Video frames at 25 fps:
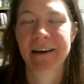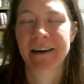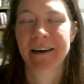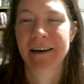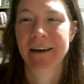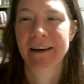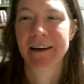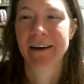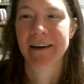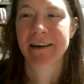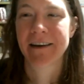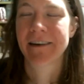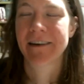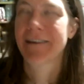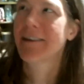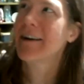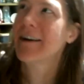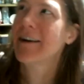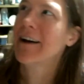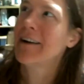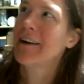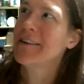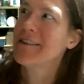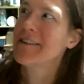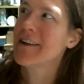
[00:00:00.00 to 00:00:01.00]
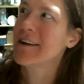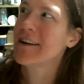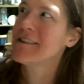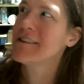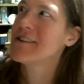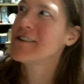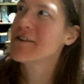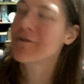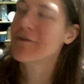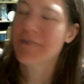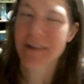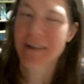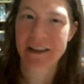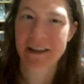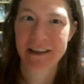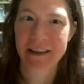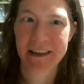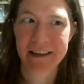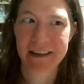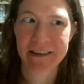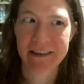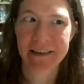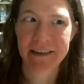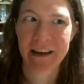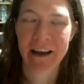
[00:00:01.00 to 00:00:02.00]
I don't
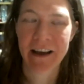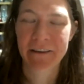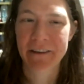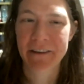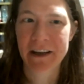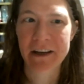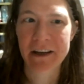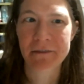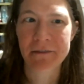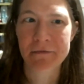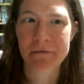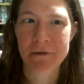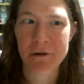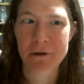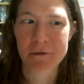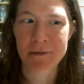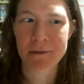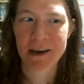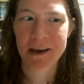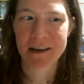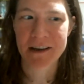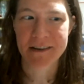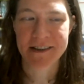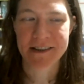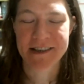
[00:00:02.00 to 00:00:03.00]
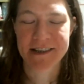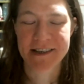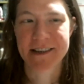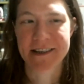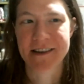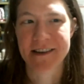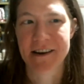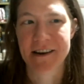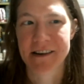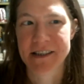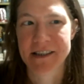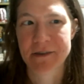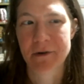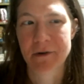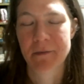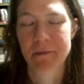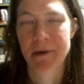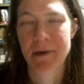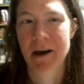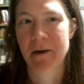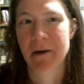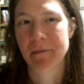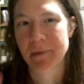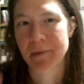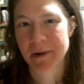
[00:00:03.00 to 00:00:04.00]
really have any role models to talk to about,